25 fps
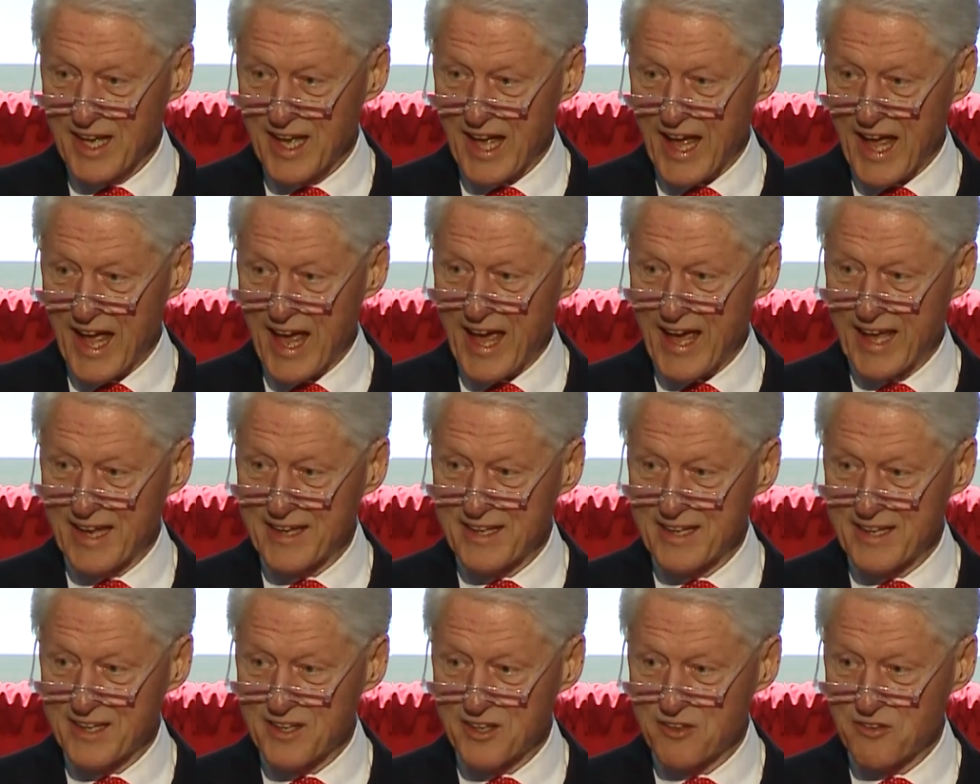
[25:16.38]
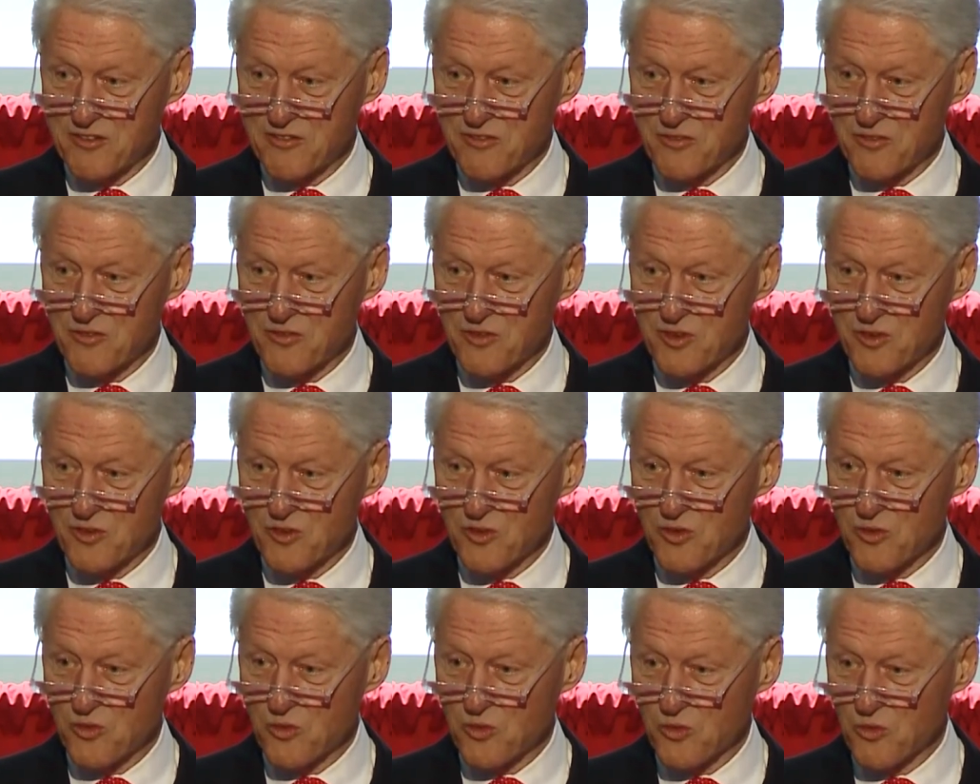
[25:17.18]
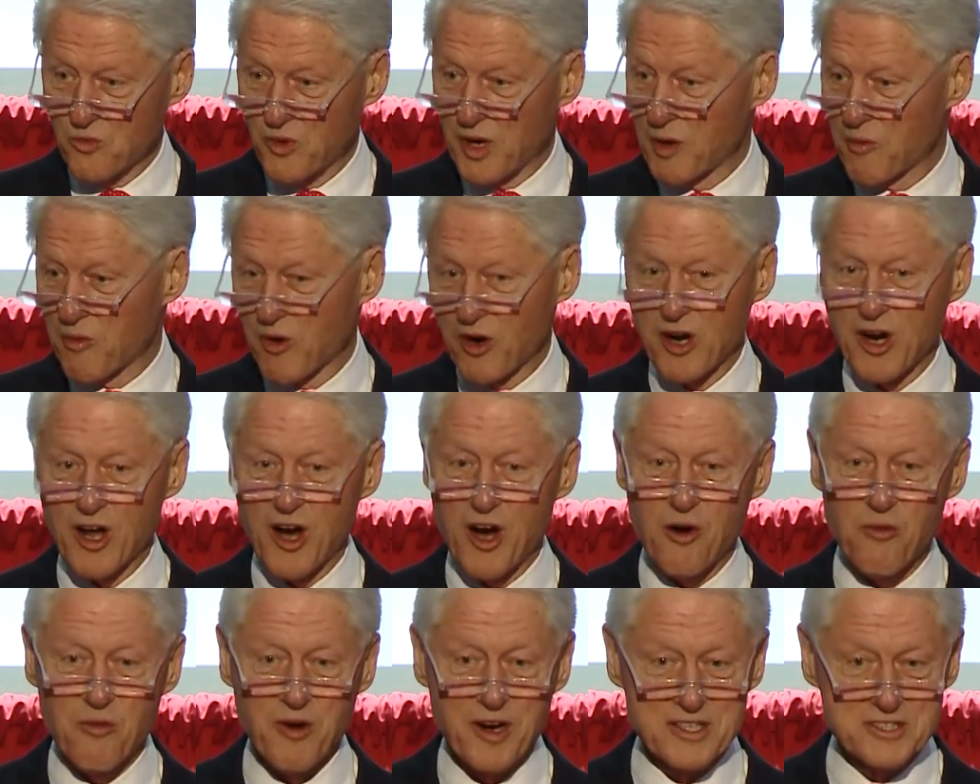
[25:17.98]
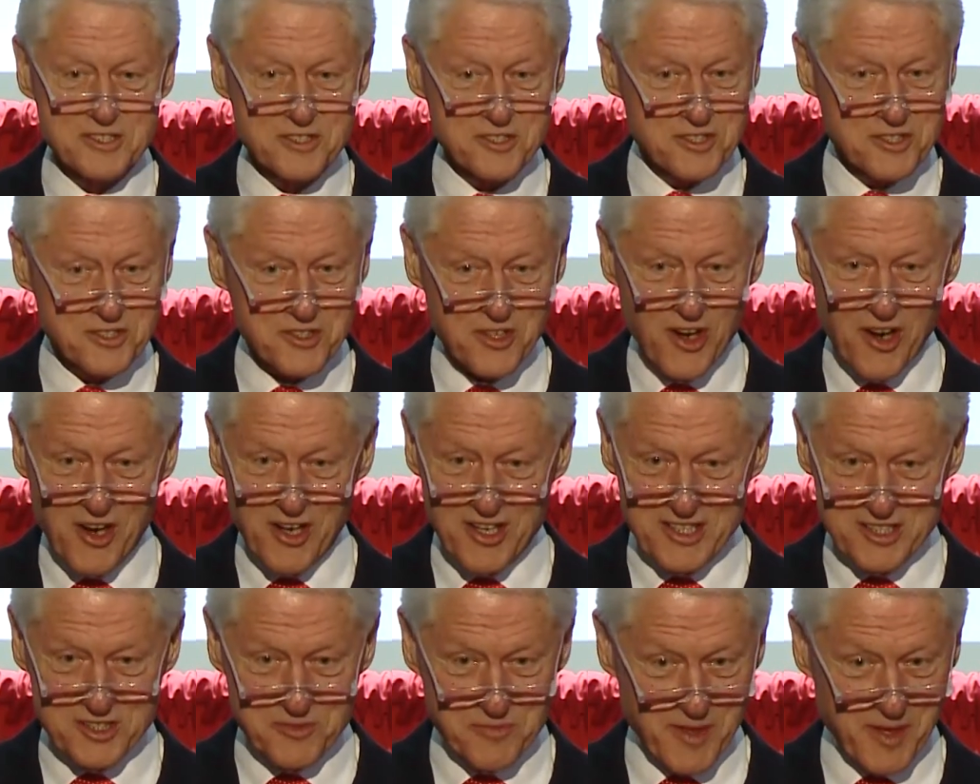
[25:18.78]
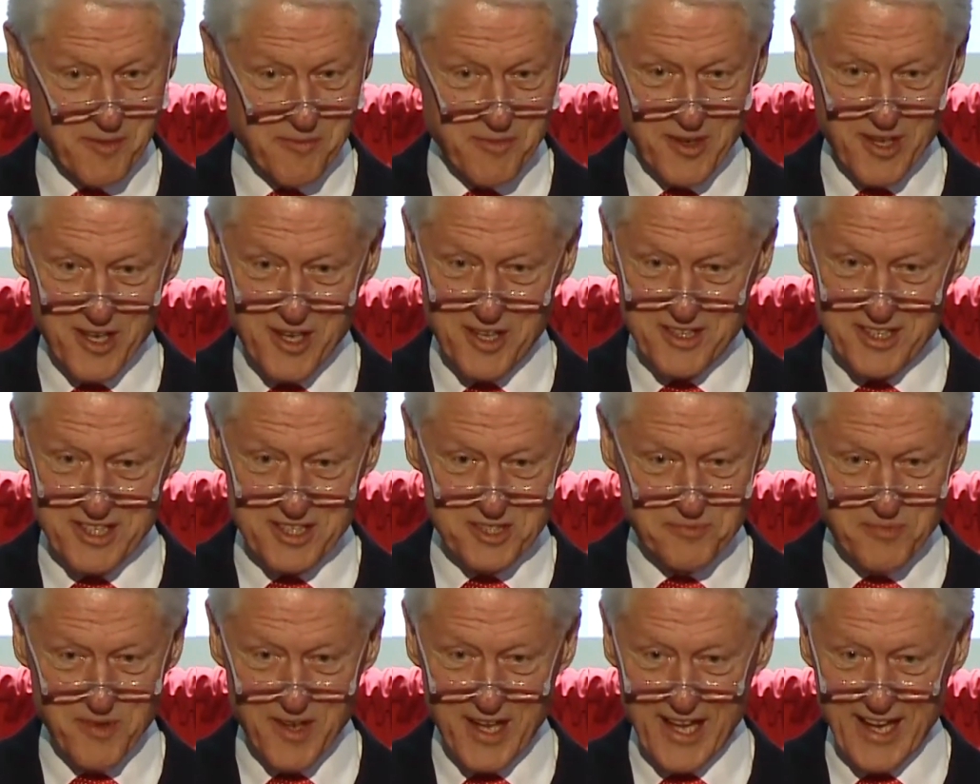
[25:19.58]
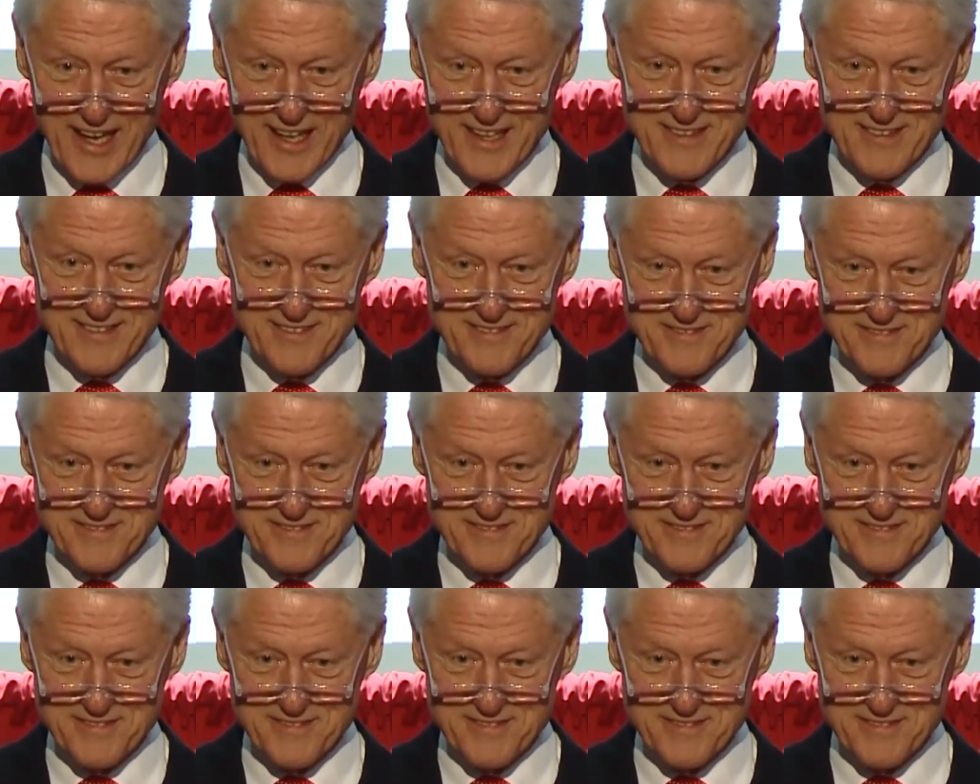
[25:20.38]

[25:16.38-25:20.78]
And we weren't always the strongest people on this planet